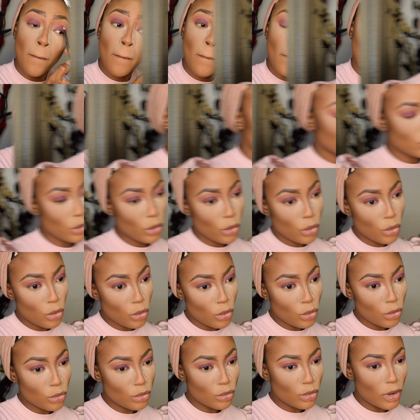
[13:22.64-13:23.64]

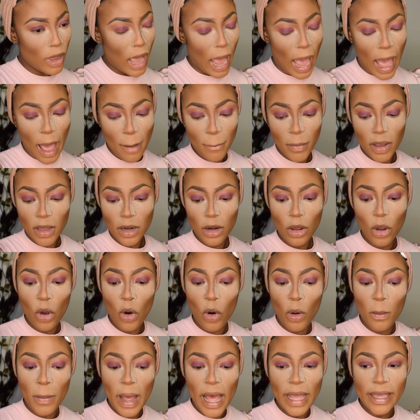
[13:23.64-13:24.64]
So I'm gonna
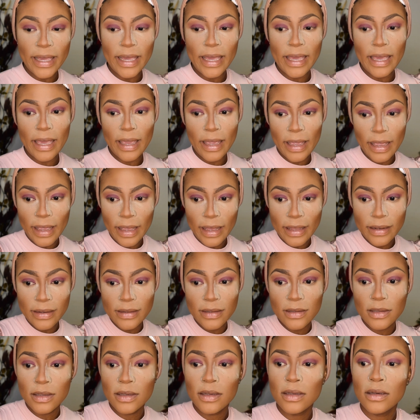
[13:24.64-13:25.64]
go back
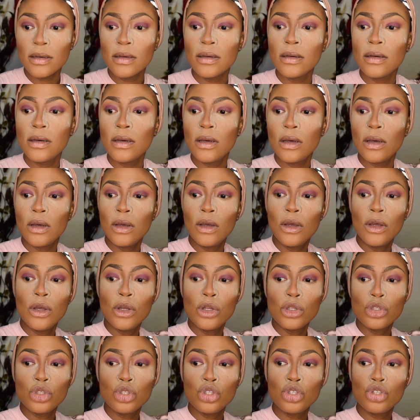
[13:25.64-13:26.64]
in
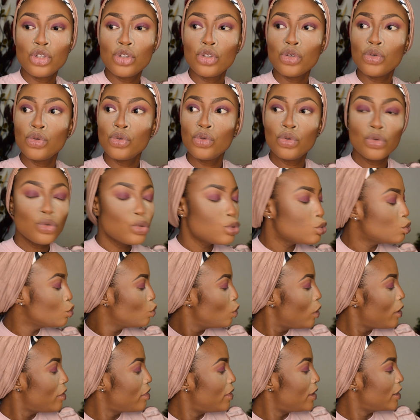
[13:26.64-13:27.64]

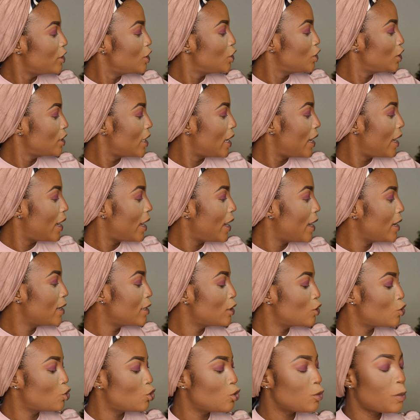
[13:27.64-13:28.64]
to the
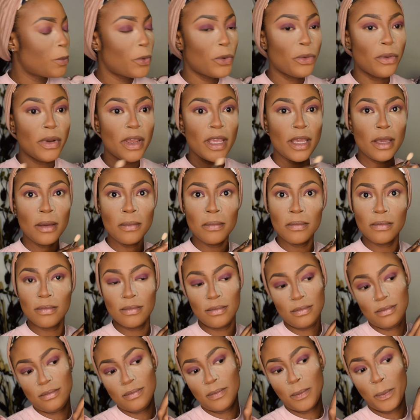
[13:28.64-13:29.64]
shade Supreme.
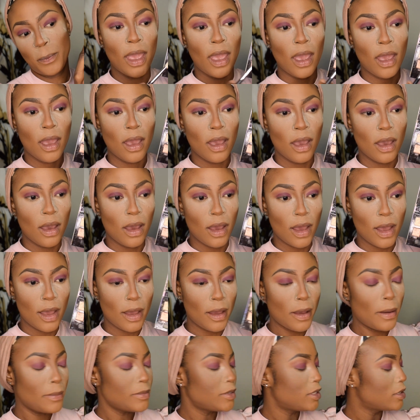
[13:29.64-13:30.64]

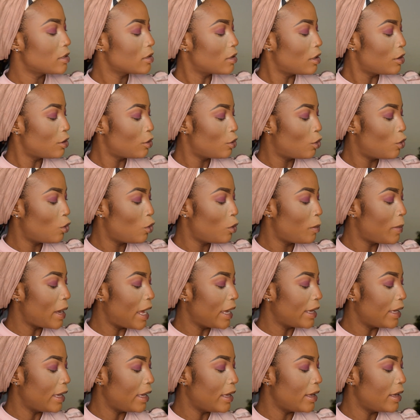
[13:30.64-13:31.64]
I'm just gonna go
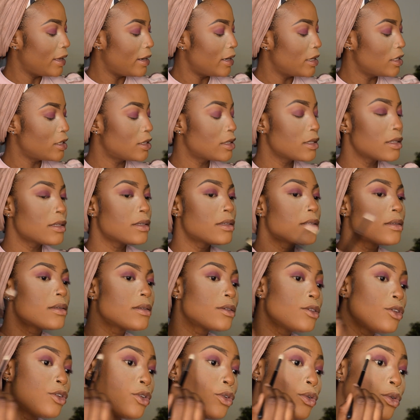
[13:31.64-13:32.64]
back in and
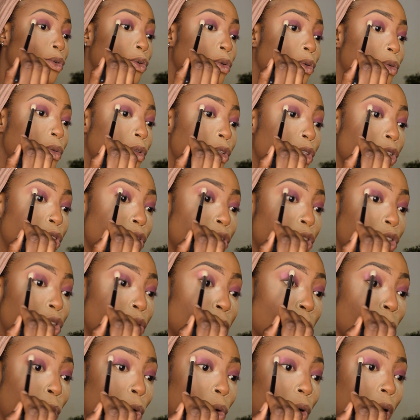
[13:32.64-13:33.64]
just, you know,
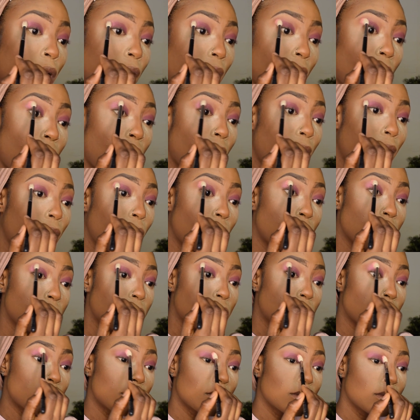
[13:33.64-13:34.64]
smoke out
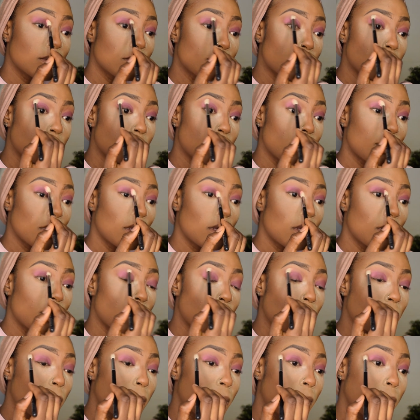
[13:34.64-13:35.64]

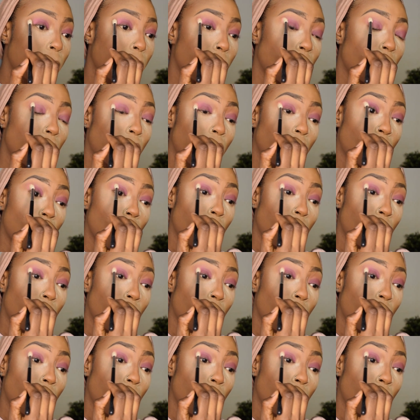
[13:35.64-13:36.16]
the